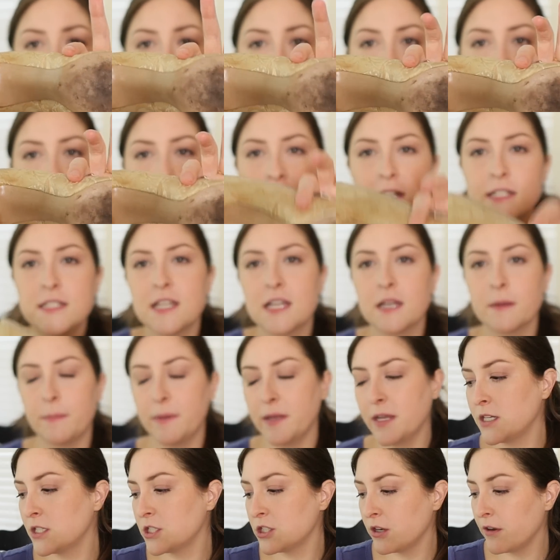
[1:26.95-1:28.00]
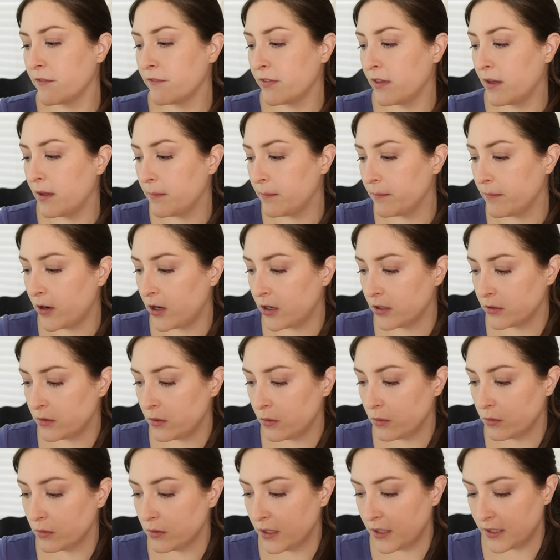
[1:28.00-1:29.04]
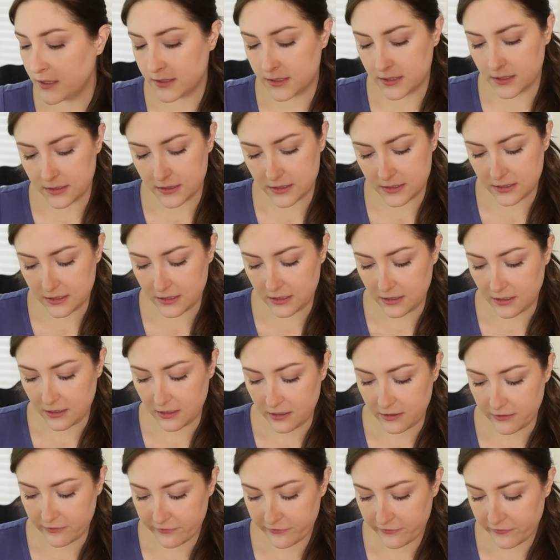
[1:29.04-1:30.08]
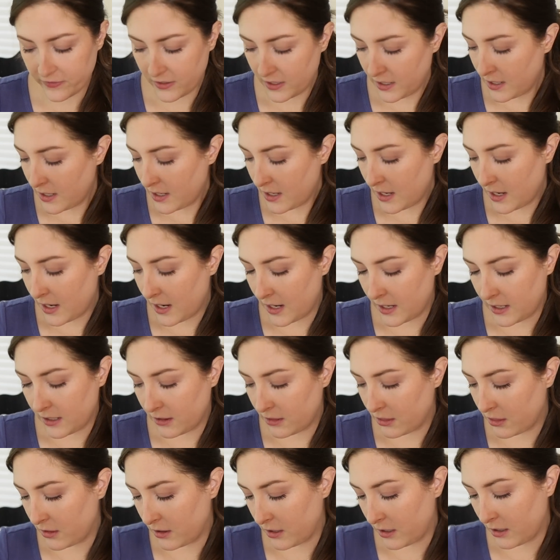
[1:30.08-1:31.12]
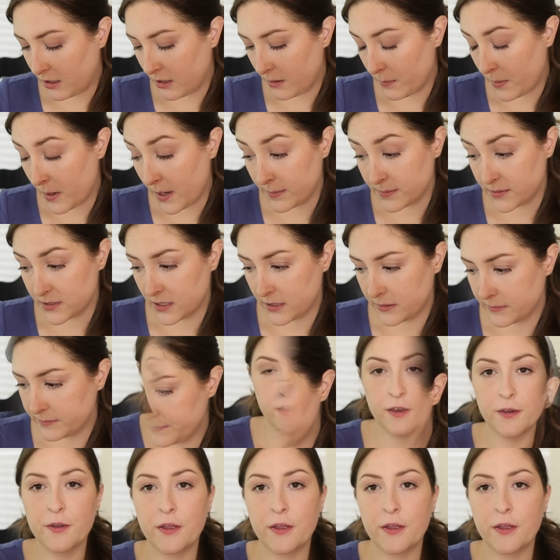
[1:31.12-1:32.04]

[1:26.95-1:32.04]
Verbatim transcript: I need to take a picture of them on Google Lens and see if anything pops up.